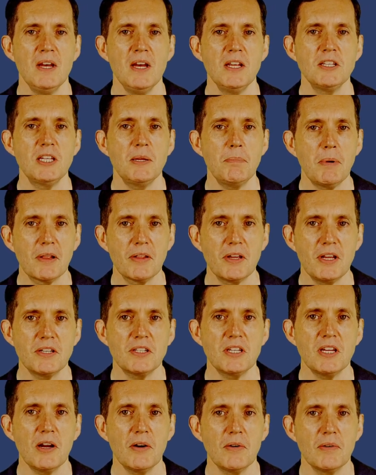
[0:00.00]
Typically,
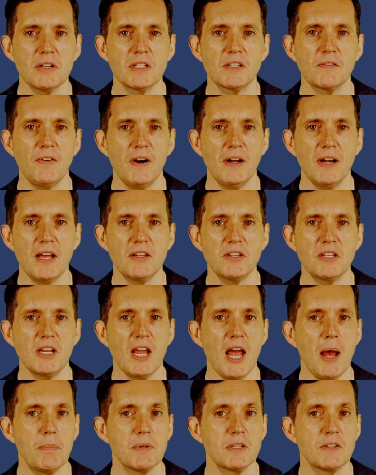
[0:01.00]
terrorist financing
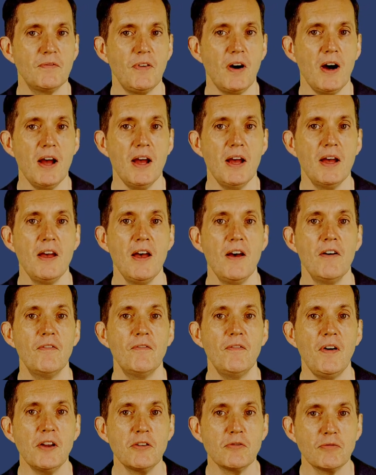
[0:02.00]
happens via
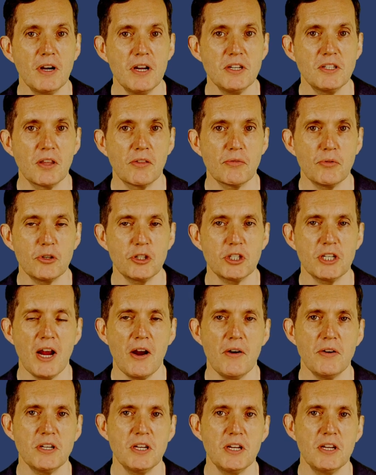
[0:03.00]
fundraising through
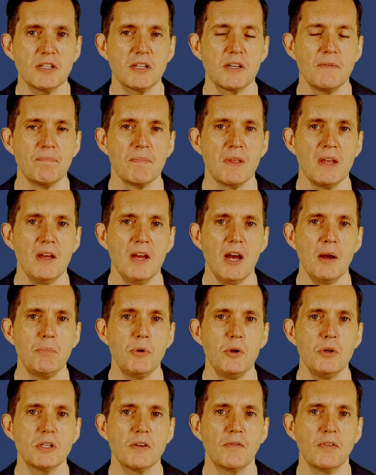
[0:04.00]
charities,
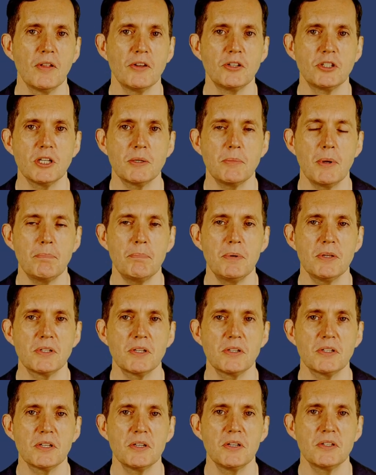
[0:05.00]
abuse of legitimate
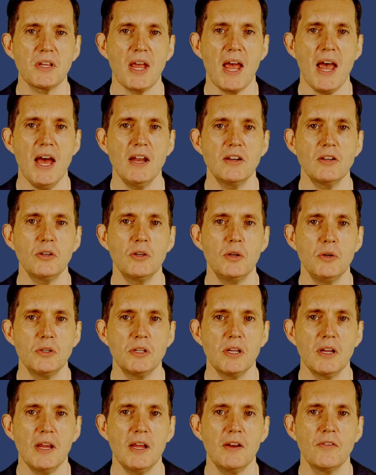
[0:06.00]
businesses, and
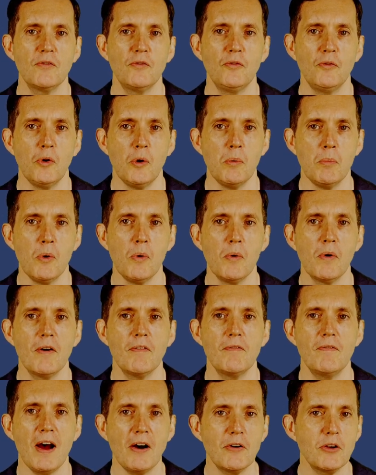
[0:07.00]
using informal
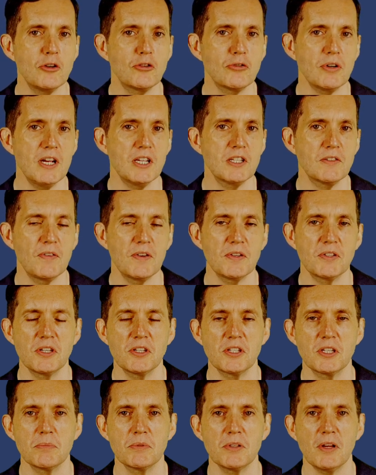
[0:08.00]
value transfer
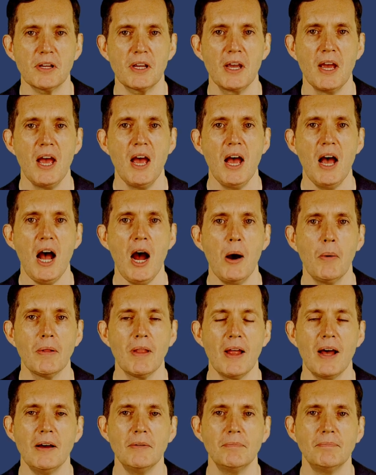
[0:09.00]
systems like
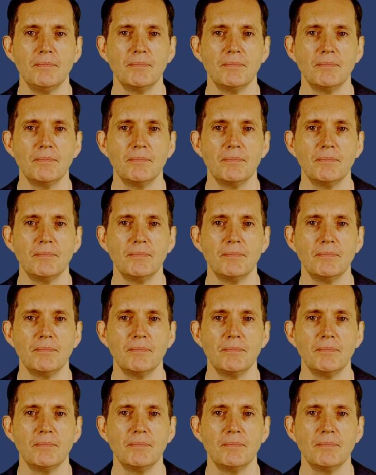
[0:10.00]
Hawala.